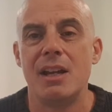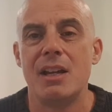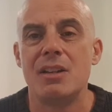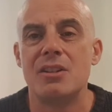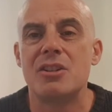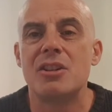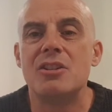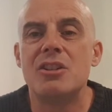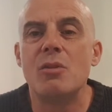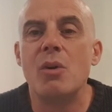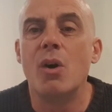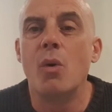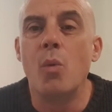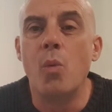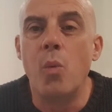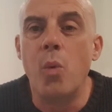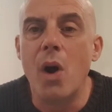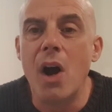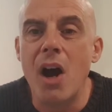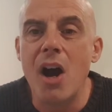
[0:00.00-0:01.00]
to do a
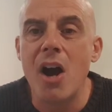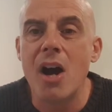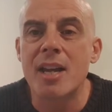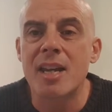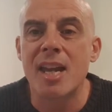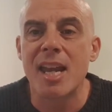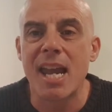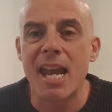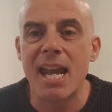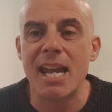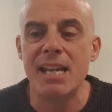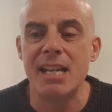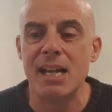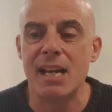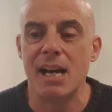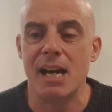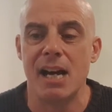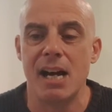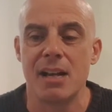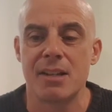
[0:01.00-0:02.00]
work in
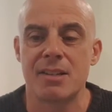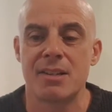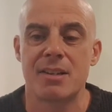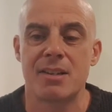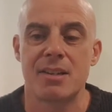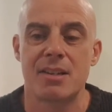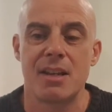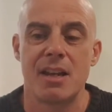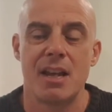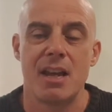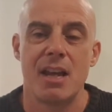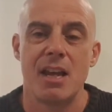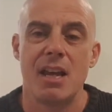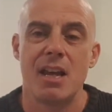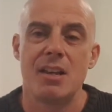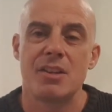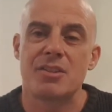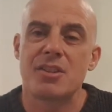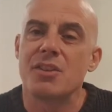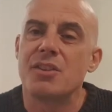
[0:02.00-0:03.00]
us
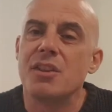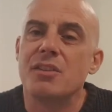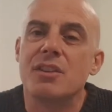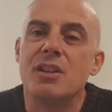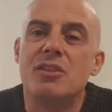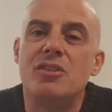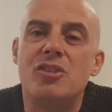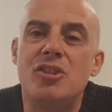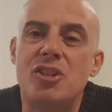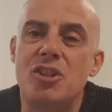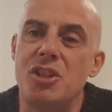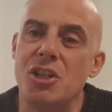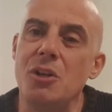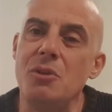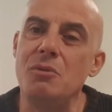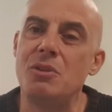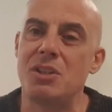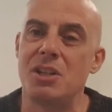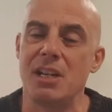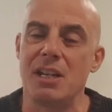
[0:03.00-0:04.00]
so that the
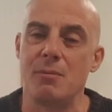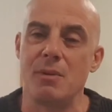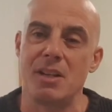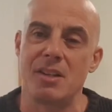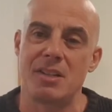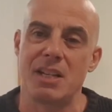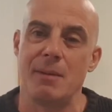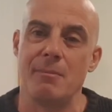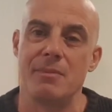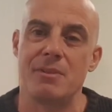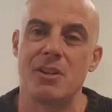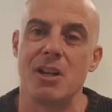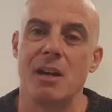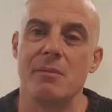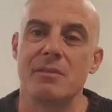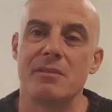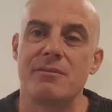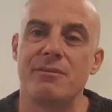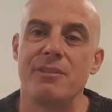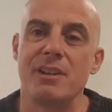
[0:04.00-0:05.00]
duty we
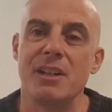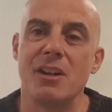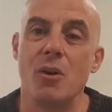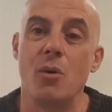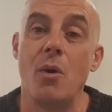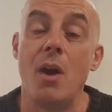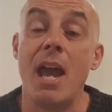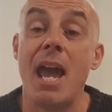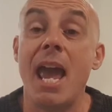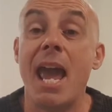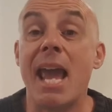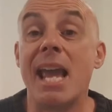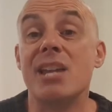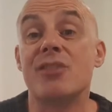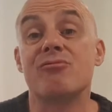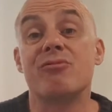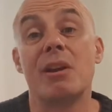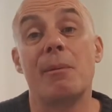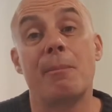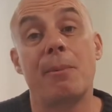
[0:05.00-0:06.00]
sometimes feel
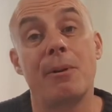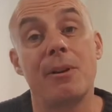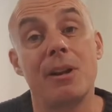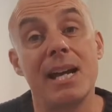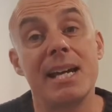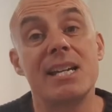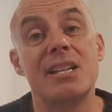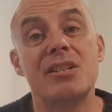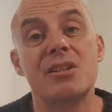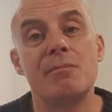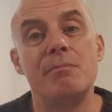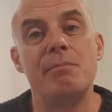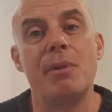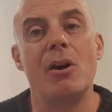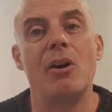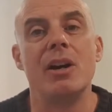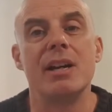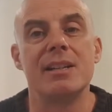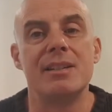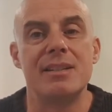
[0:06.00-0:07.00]
is replaced
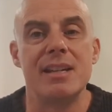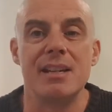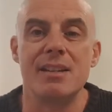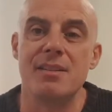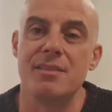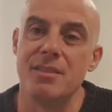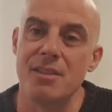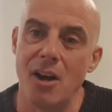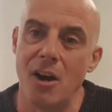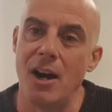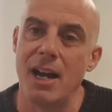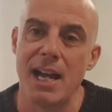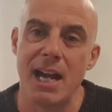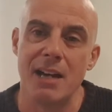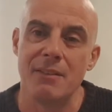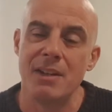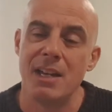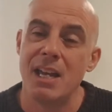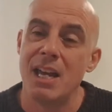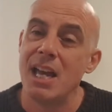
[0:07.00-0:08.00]
by desire.
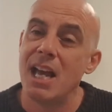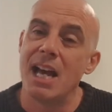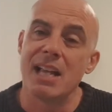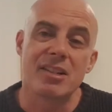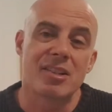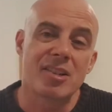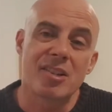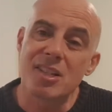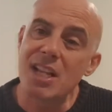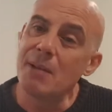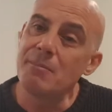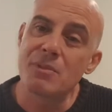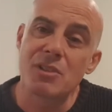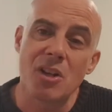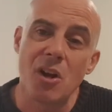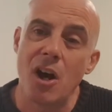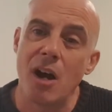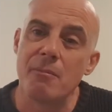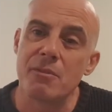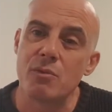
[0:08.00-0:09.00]
And
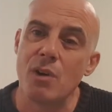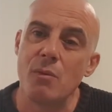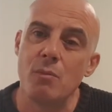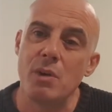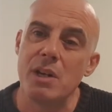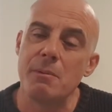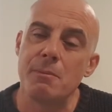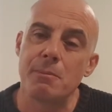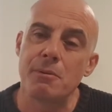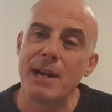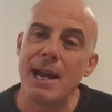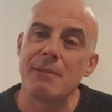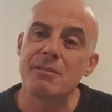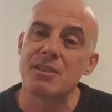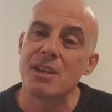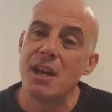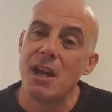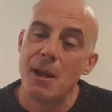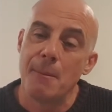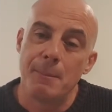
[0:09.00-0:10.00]
sometimes when we perhaps
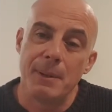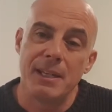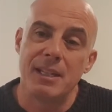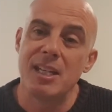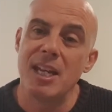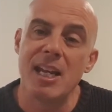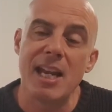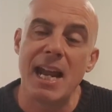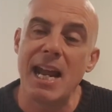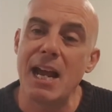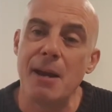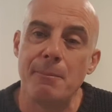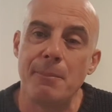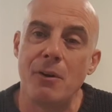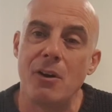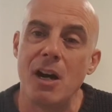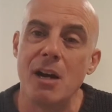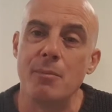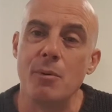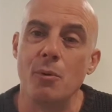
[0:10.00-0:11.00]
begin our
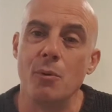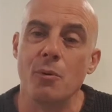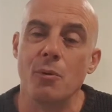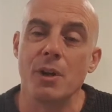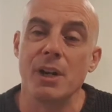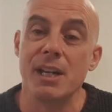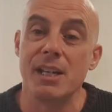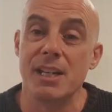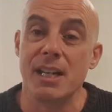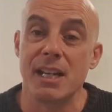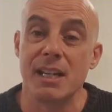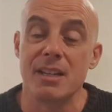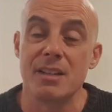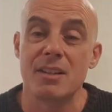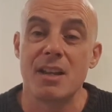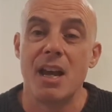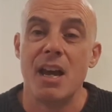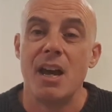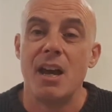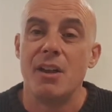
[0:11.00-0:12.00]
Bible readings
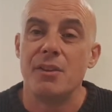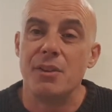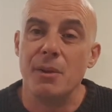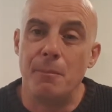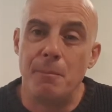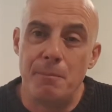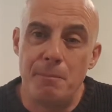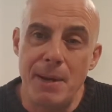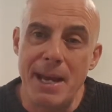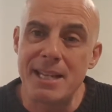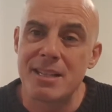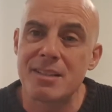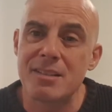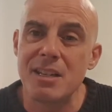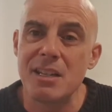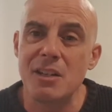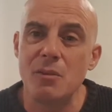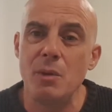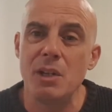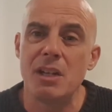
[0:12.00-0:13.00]
the best
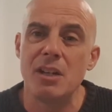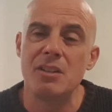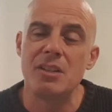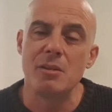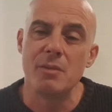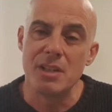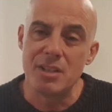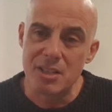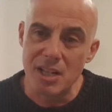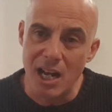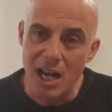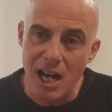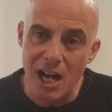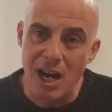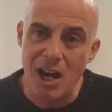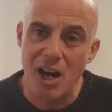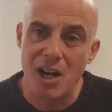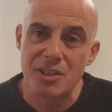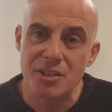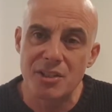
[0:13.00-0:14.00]
thing we could do is to
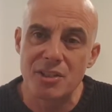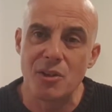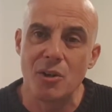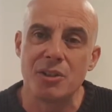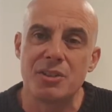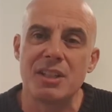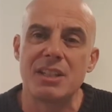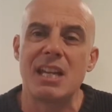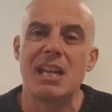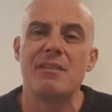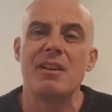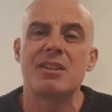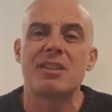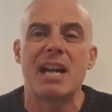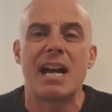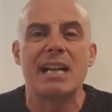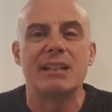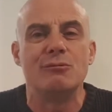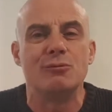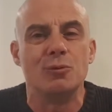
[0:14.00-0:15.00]
ask God to give us
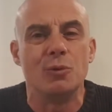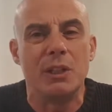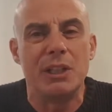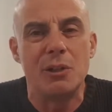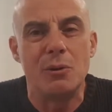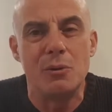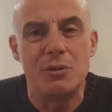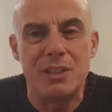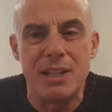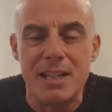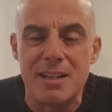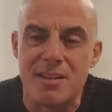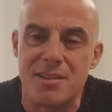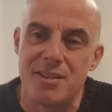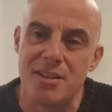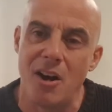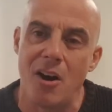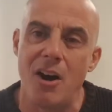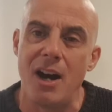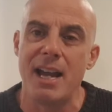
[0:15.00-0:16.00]
a real
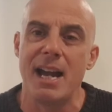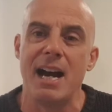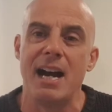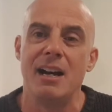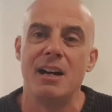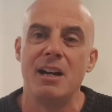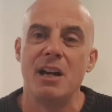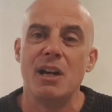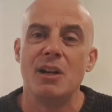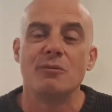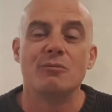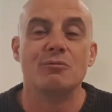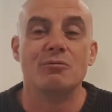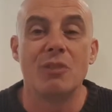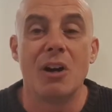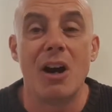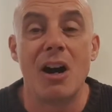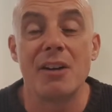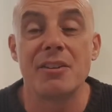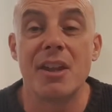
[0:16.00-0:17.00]
desire
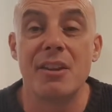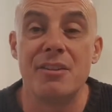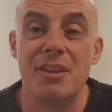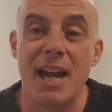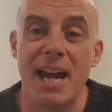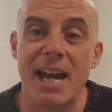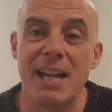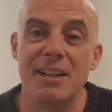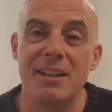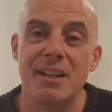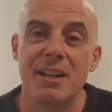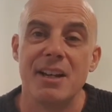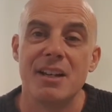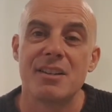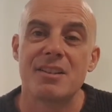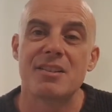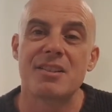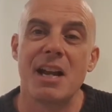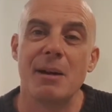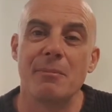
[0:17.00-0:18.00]
rather than
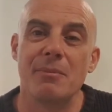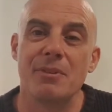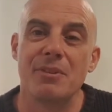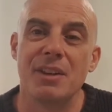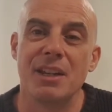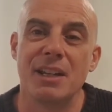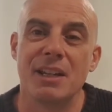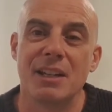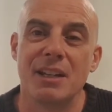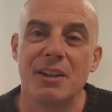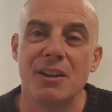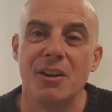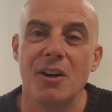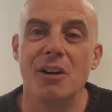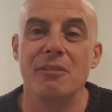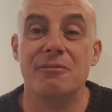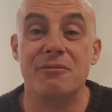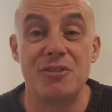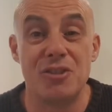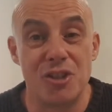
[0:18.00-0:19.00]
something
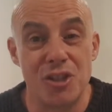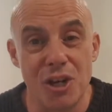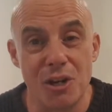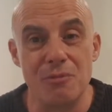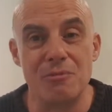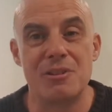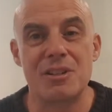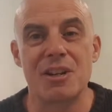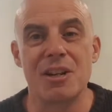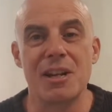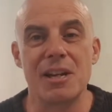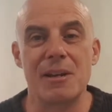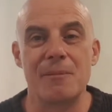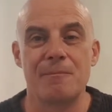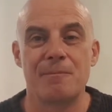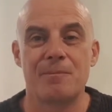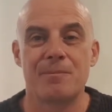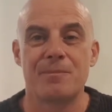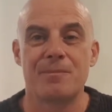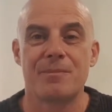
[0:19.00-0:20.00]
of duty.
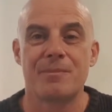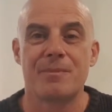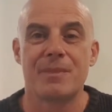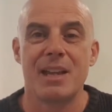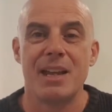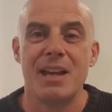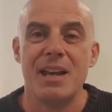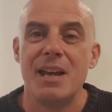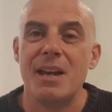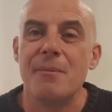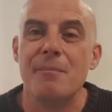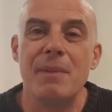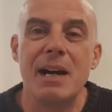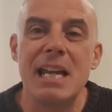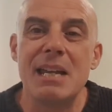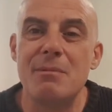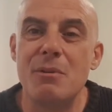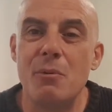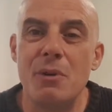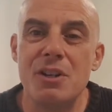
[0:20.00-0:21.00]

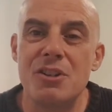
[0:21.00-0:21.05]
Maybe we